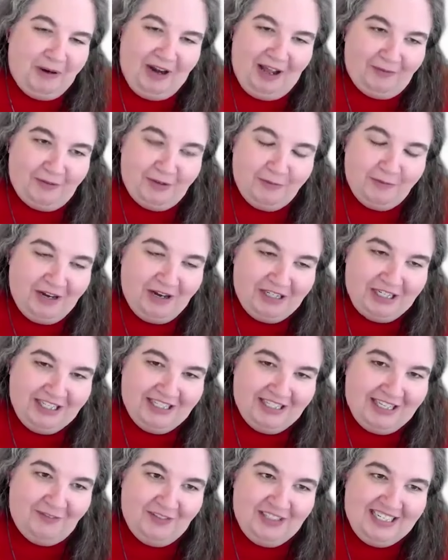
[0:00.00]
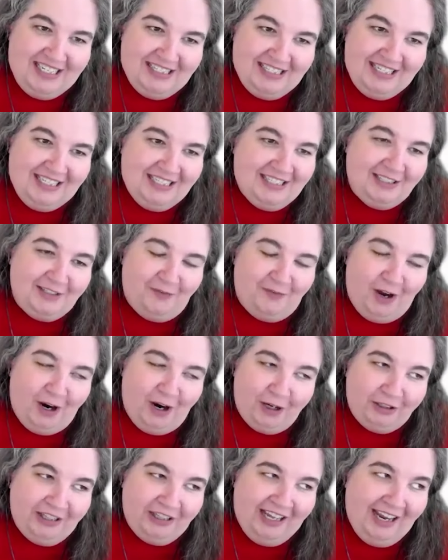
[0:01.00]
after watching 17 seasons of
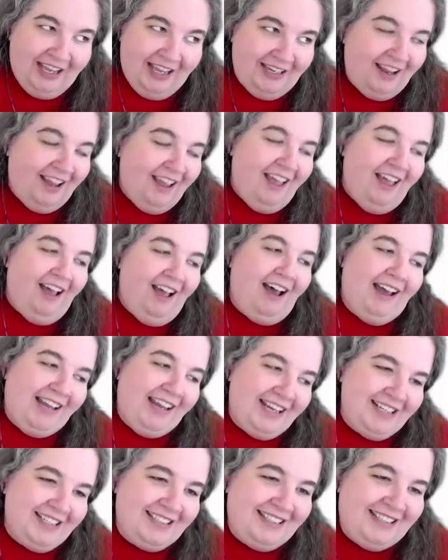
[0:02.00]
Heartland, I can